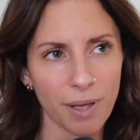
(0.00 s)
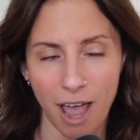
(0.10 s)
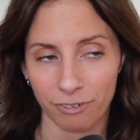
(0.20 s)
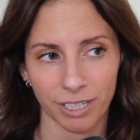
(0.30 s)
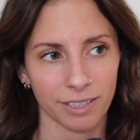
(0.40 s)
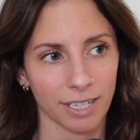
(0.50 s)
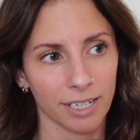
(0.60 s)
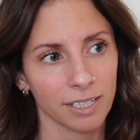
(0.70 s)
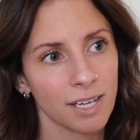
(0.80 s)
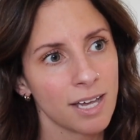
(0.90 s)

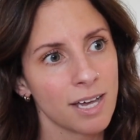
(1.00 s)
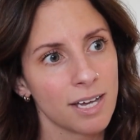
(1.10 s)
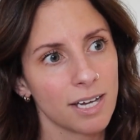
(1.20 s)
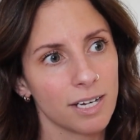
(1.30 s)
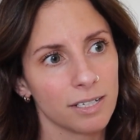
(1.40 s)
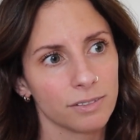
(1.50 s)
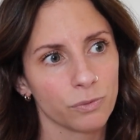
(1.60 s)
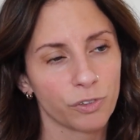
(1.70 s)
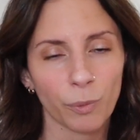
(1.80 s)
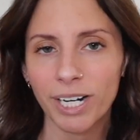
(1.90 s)
everything,
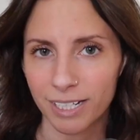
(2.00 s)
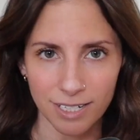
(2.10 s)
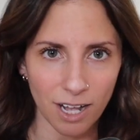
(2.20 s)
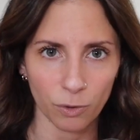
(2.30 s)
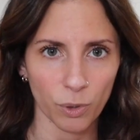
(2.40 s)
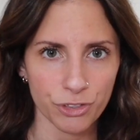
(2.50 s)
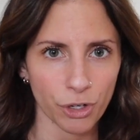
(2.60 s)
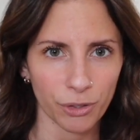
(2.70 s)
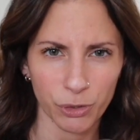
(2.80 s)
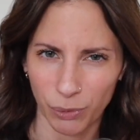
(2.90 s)
from what I can tell, once
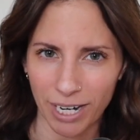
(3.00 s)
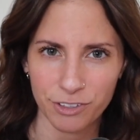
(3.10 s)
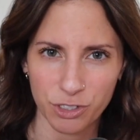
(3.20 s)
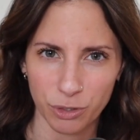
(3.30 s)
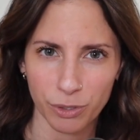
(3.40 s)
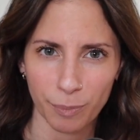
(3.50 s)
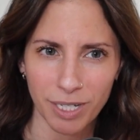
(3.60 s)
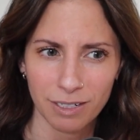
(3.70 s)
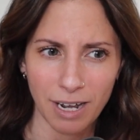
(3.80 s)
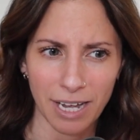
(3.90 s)
all the grants do come
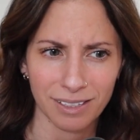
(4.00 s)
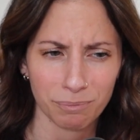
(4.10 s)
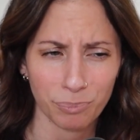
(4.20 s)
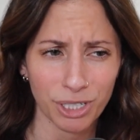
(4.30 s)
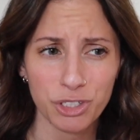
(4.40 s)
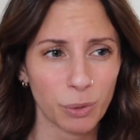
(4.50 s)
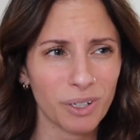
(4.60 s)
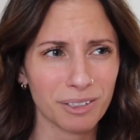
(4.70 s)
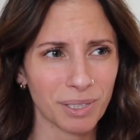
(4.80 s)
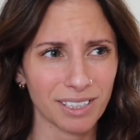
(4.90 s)
in, I'm pretty sure we're
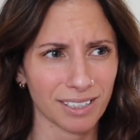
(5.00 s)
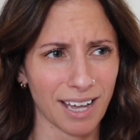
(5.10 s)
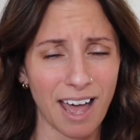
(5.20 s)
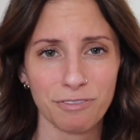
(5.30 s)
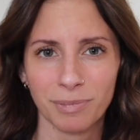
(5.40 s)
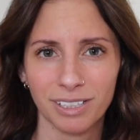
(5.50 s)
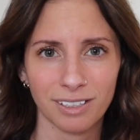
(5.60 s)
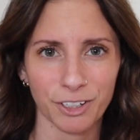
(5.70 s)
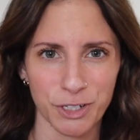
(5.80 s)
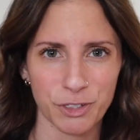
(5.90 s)
going to be like a
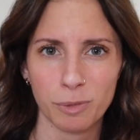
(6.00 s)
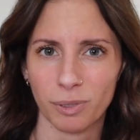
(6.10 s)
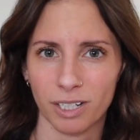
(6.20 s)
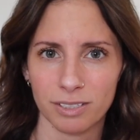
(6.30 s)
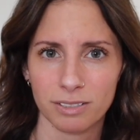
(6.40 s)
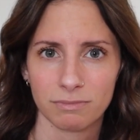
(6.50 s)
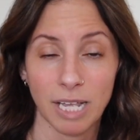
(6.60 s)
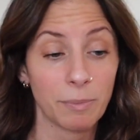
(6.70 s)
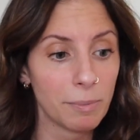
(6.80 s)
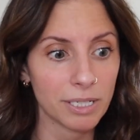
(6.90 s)
$500,000 surplus.
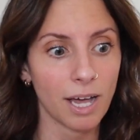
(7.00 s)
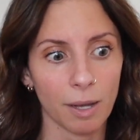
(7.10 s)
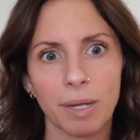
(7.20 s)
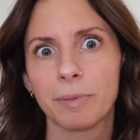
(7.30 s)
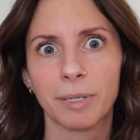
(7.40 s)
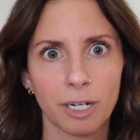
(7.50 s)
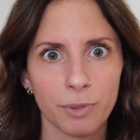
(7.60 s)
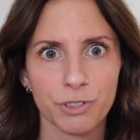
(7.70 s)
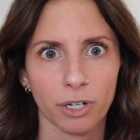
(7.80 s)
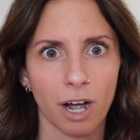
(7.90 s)
And maybe not. Maybe my
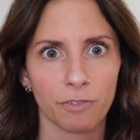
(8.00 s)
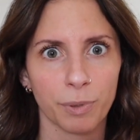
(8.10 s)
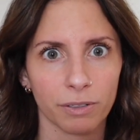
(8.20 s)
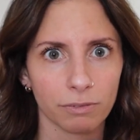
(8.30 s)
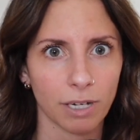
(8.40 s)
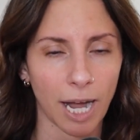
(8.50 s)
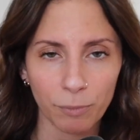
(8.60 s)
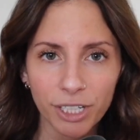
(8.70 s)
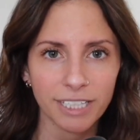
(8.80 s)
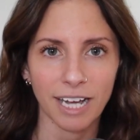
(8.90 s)
numbers are off. But I'm
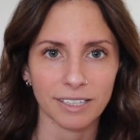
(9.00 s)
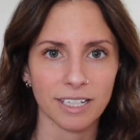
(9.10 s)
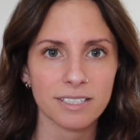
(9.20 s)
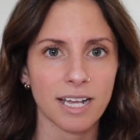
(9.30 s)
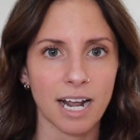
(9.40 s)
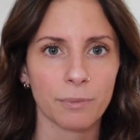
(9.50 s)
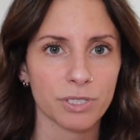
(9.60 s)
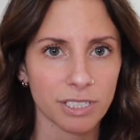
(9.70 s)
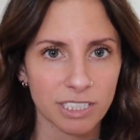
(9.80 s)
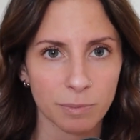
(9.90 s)
looking at this, and I
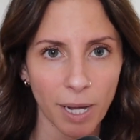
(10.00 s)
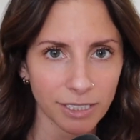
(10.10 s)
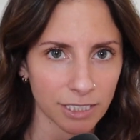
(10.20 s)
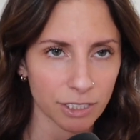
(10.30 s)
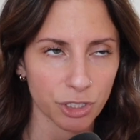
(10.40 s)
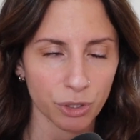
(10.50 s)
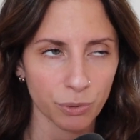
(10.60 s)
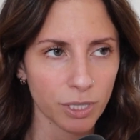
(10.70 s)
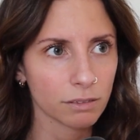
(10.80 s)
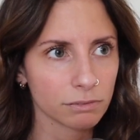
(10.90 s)
was expecting to
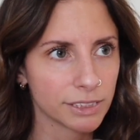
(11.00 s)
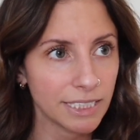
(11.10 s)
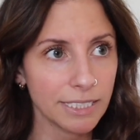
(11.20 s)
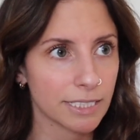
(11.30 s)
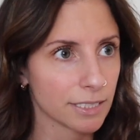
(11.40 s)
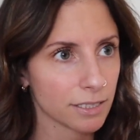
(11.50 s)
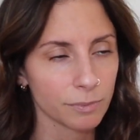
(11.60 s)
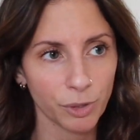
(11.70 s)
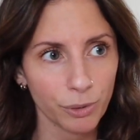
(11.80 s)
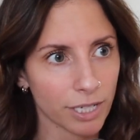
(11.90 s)
see
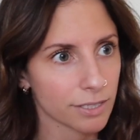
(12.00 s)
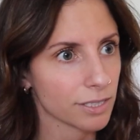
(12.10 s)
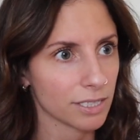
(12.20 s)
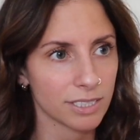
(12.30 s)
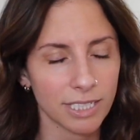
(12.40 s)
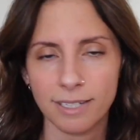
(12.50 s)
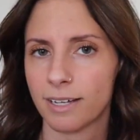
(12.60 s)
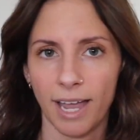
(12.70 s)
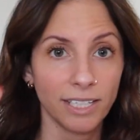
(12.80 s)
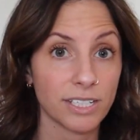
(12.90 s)
Munis and see,
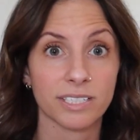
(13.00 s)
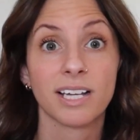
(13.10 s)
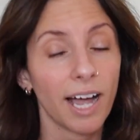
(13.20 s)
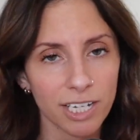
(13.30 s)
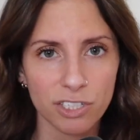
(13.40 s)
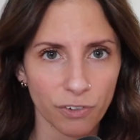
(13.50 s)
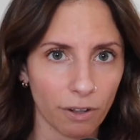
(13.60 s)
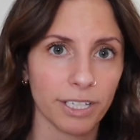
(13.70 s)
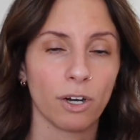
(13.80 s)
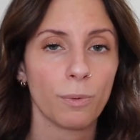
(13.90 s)
hey, the sky is
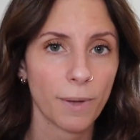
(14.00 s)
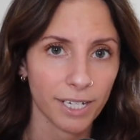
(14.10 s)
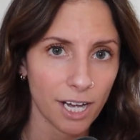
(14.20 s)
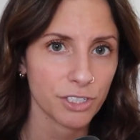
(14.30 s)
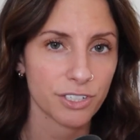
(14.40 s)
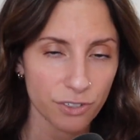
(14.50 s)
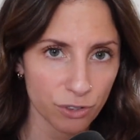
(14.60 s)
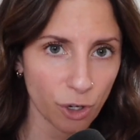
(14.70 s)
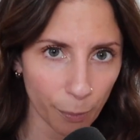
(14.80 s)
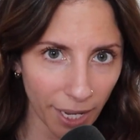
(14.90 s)
falling. Oh my gosh, this is
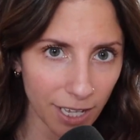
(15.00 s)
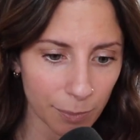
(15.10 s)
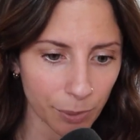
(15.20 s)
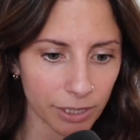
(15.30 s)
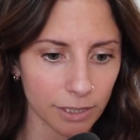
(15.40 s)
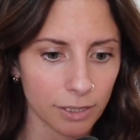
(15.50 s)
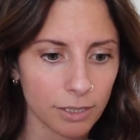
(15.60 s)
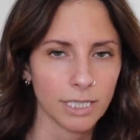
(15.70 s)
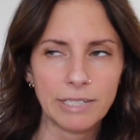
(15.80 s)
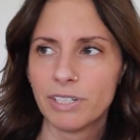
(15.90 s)
so bad. But
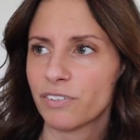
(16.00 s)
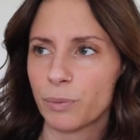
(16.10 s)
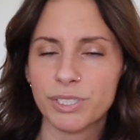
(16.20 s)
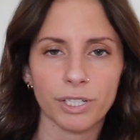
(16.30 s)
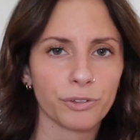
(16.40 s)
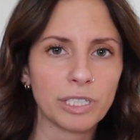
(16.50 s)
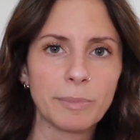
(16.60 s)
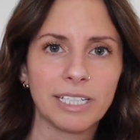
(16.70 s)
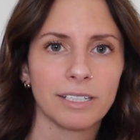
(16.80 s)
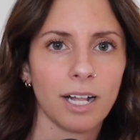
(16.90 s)
even if it was a $3
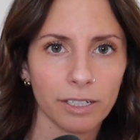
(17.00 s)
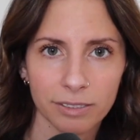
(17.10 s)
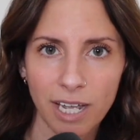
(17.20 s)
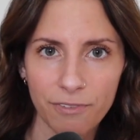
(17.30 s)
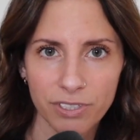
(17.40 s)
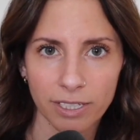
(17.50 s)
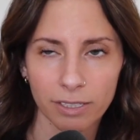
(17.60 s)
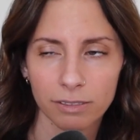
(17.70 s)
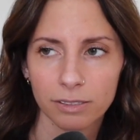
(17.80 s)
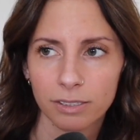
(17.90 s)
million
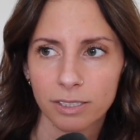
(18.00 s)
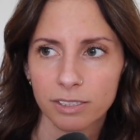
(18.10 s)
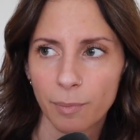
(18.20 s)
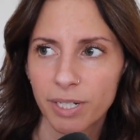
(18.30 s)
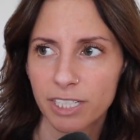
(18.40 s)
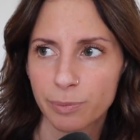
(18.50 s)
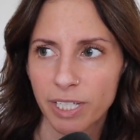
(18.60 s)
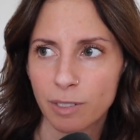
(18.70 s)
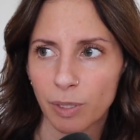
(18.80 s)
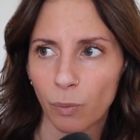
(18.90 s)
deficit, somebody
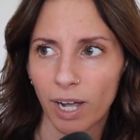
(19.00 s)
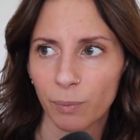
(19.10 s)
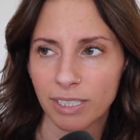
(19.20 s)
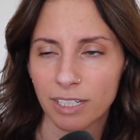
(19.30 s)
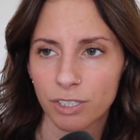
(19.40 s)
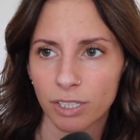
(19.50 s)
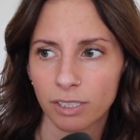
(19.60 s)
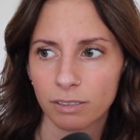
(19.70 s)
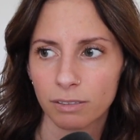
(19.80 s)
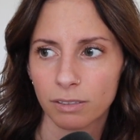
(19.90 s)
explained to me why we needed
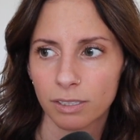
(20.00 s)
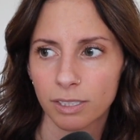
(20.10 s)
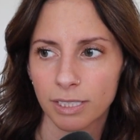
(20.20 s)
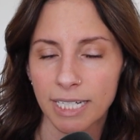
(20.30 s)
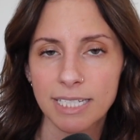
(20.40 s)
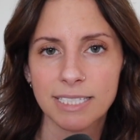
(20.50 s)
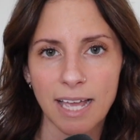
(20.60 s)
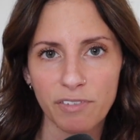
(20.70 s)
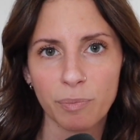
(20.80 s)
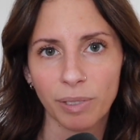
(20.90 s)
to get
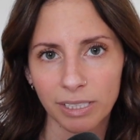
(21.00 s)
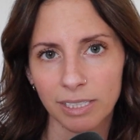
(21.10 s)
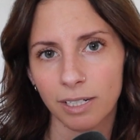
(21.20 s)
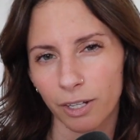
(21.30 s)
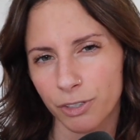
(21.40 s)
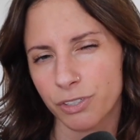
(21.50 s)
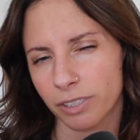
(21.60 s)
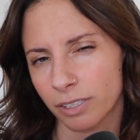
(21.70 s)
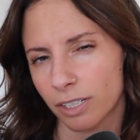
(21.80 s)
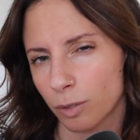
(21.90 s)
$7 million a
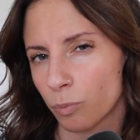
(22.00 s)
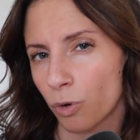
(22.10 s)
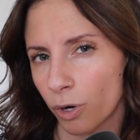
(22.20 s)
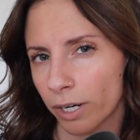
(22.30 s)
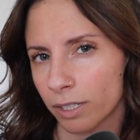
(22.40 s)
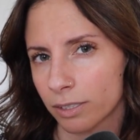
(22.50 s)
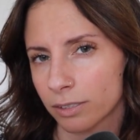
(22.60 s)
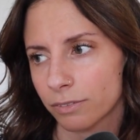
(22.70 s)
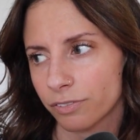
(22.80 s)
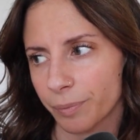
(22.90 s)
year more
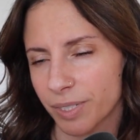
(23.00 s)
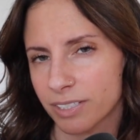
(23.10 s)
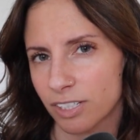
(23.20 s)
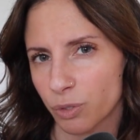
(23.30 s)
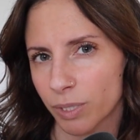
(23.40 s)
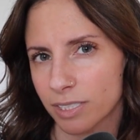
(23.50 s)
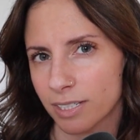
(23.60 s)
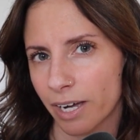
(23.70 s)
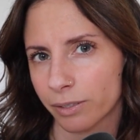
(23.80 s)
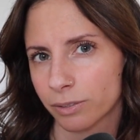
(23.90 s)
from constituents
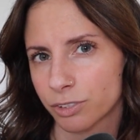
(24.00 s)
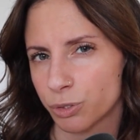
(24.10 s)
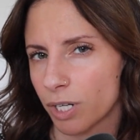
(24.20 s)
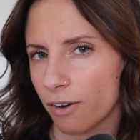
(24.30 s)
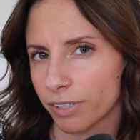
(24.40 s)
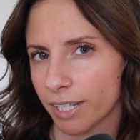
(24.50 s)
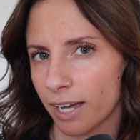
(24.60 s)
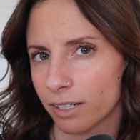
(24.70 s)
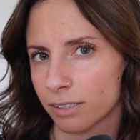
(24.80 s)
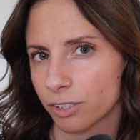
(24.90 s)
now to cover
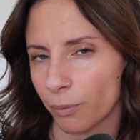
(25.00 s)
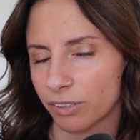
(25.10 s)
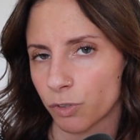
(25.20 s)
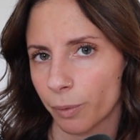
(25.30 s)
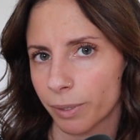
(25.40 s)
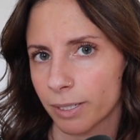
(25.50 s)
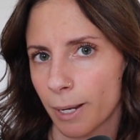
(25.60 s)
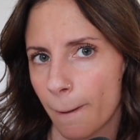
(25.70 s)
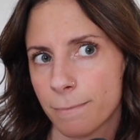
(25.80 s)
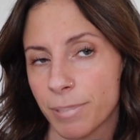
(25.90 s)
that going forward.
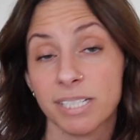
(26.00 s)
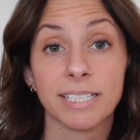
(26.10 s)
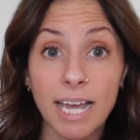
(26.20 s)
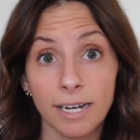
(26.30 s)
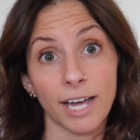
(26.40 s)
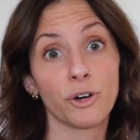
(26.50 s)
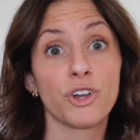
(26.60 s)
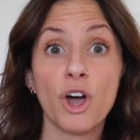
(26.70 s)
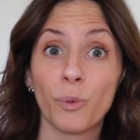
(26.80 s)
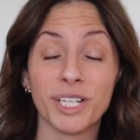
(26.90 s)
Because again, I don't
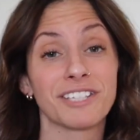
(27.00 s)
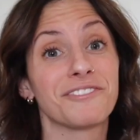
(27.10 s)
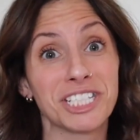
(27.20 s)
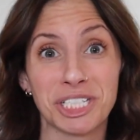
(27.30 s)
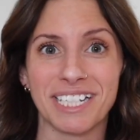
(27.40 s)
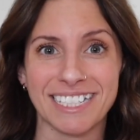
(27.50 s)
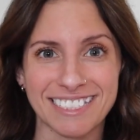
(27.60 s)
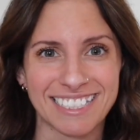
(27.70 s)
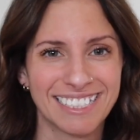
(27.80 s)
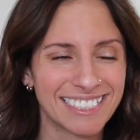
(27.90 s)
know what the vision
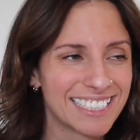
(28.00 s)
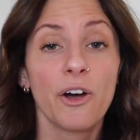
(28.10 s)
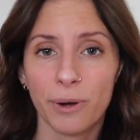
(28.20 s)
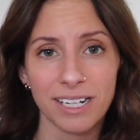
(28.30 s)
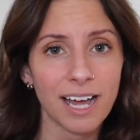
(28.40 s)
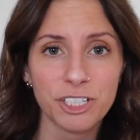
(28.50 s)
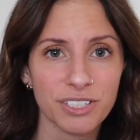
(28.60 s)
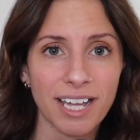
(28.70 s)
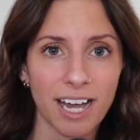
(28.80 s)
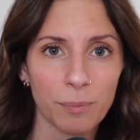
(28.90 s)
is. Oh, and not just
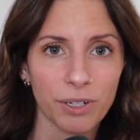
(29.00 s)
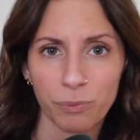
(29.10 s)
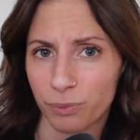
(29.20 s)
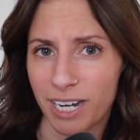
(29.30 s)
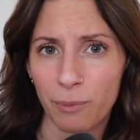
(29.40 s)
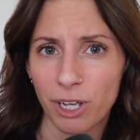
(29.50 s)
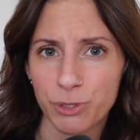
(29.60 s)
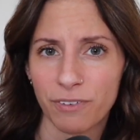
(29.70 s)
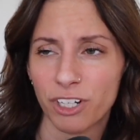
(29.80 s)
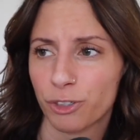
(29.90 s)
that, but now we
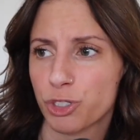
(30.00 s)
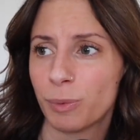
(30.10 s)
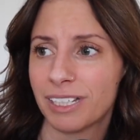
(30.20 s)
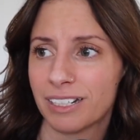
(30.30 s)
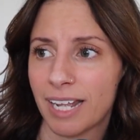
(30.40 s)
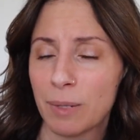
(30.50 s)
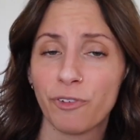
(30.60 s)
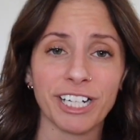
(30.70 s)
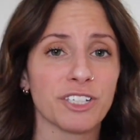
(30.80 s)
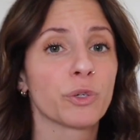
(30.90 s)
also have another $2 million in AIM
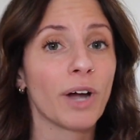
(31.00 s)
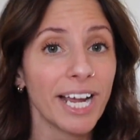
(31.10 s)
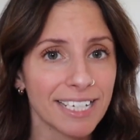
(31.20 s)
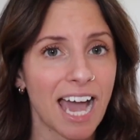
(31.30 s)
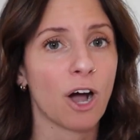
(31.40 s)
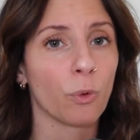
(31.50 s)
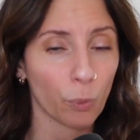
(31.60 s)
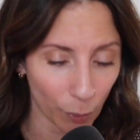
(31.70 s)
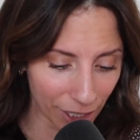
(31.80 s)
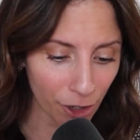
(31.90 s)
funding. So right now,
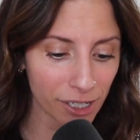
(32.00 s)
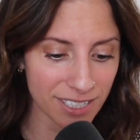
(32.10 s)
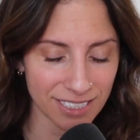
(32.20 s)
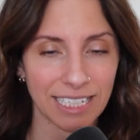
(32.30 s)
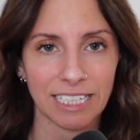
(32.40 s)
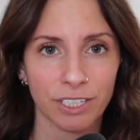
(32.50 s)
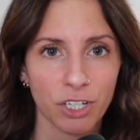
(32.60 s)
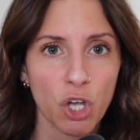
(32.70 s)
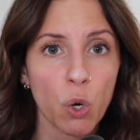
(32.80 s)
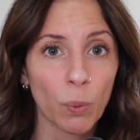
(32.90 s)
we are a city
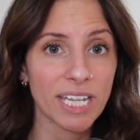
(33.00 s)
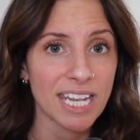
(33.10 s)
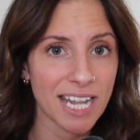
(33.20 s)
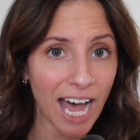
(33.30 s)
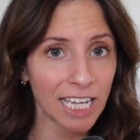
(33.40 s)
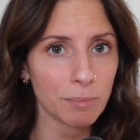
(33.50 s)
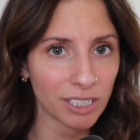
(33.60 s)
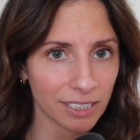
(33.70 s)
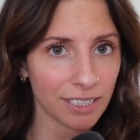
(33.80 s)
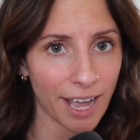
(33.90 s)
with $9
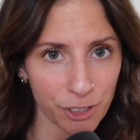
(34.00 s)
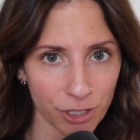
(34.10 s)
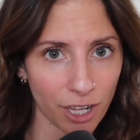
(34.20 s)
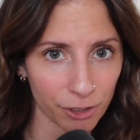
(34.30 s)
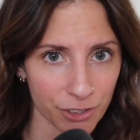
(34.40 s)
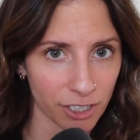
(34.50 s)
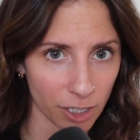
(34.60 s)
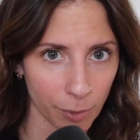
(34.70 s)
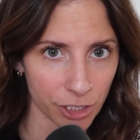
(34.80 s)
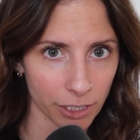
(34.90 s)
million extra dollars in our
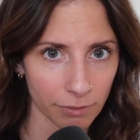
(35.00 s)
budget.